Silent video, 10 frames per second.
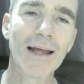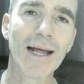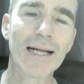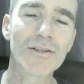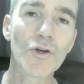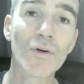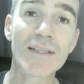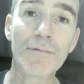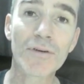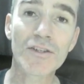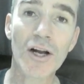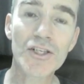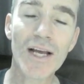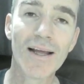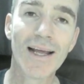tourist
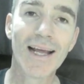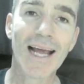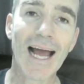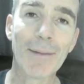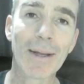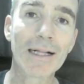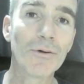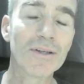infrastructure, including some